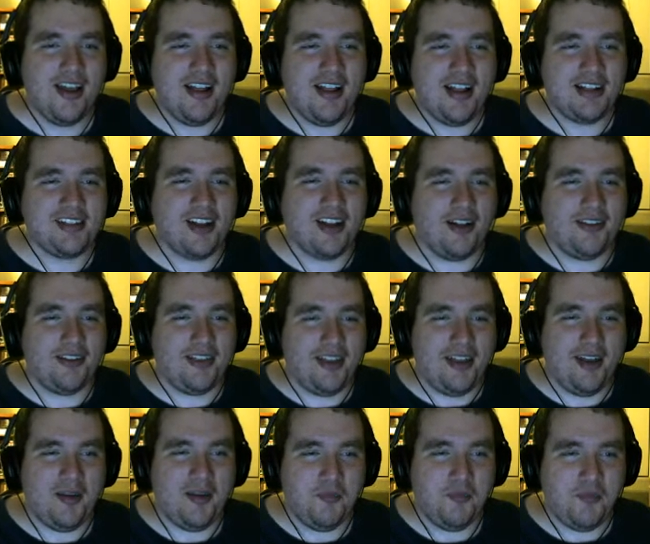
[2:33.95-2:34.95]
that's called
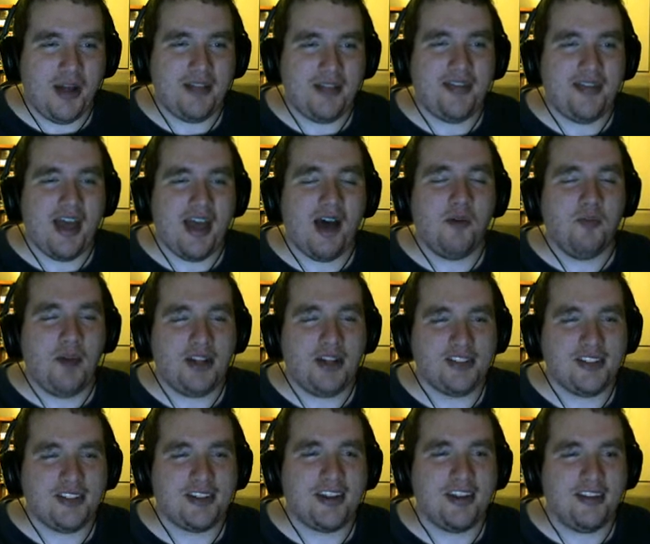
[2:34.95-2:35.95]
the "but thou
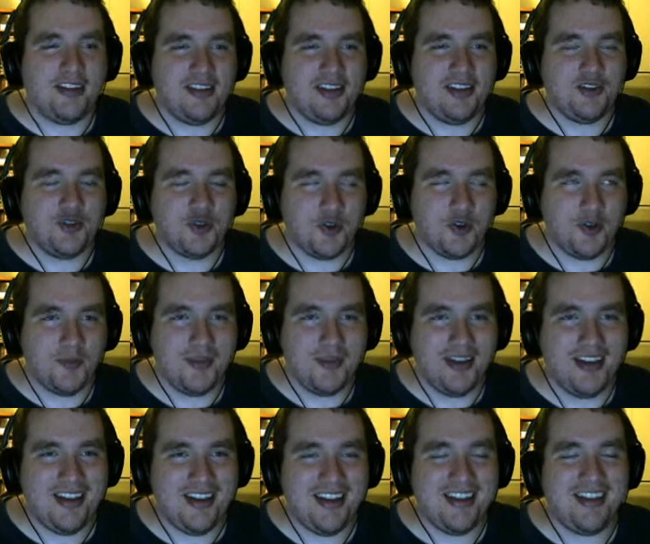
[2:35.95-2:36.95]
must" conundrum
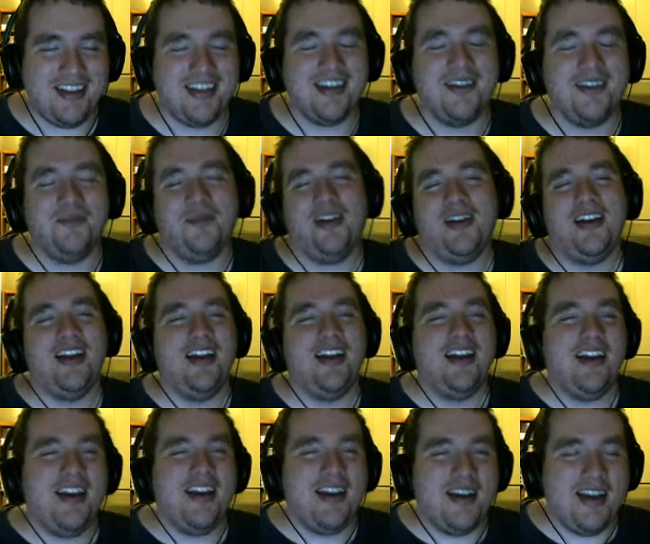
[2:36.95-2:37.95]

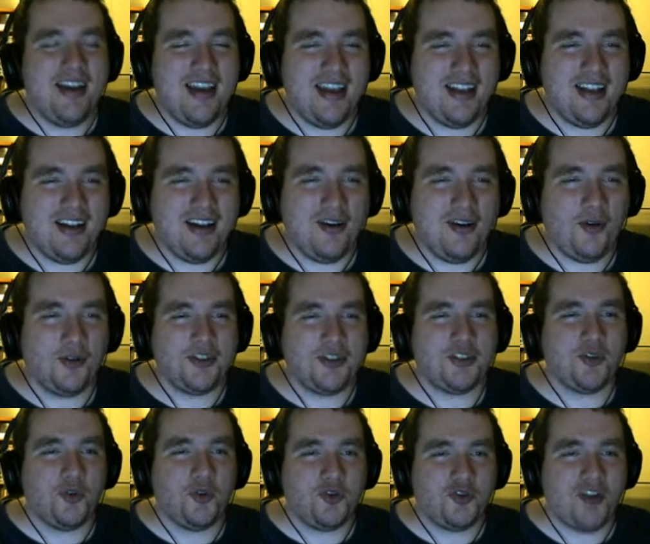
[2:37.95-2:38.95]
in old
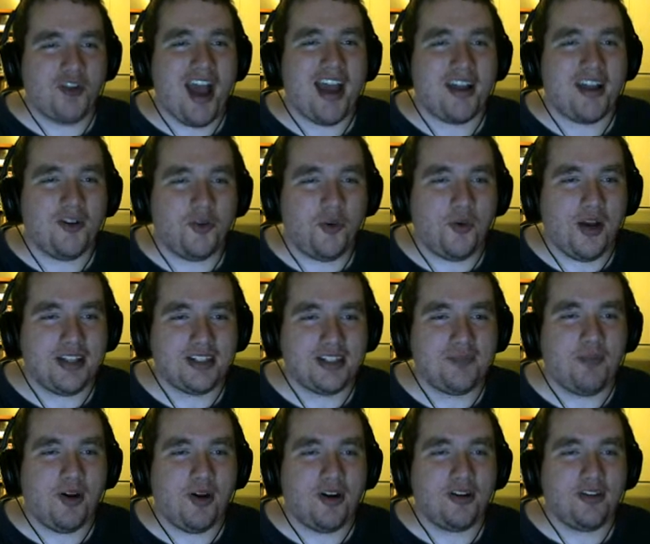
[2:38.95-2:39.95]
school Dragon Quest
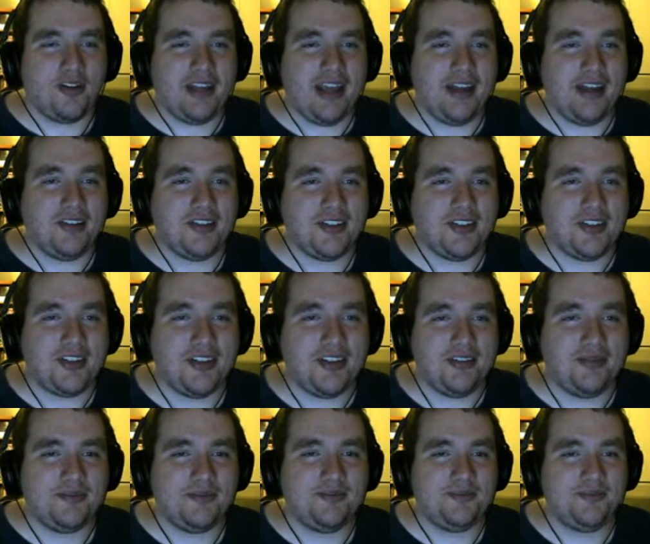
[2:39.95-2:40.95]
parlance.
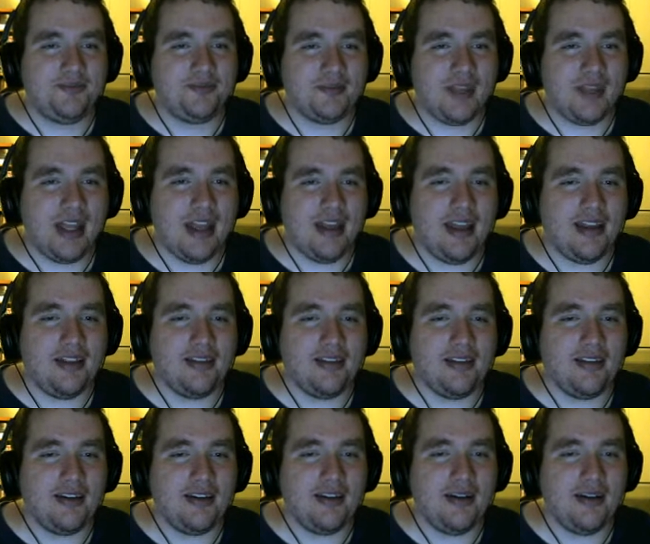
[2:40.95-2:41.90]
And,